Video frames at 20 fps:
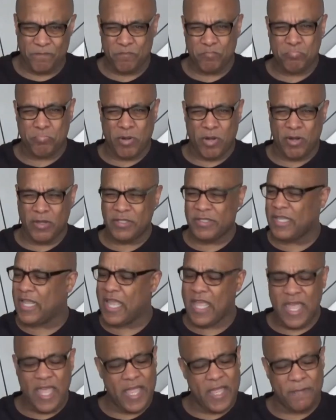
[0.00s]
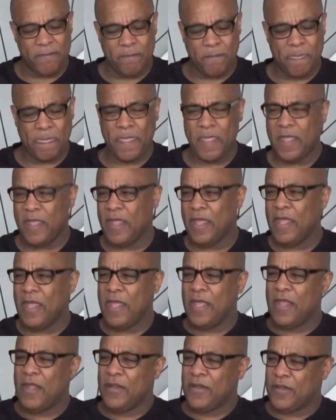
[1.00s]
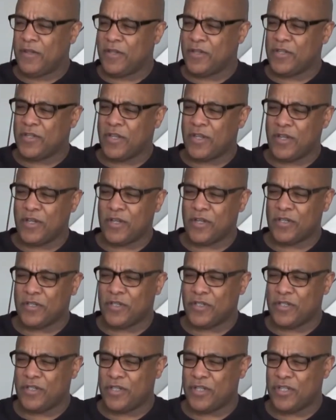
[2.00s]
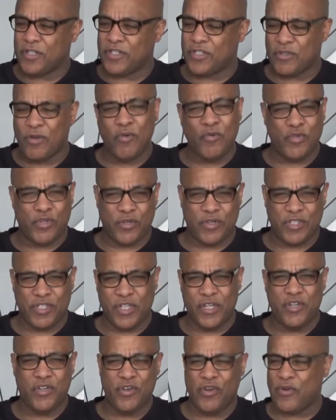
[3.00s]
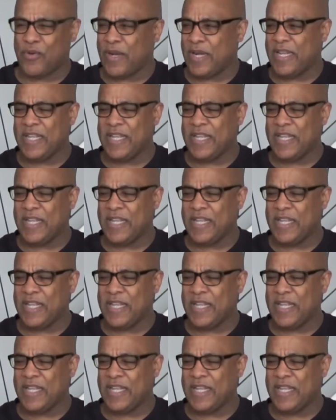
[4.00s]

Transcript: Paul said, hey, to the, uh, to the soldier, the centurion.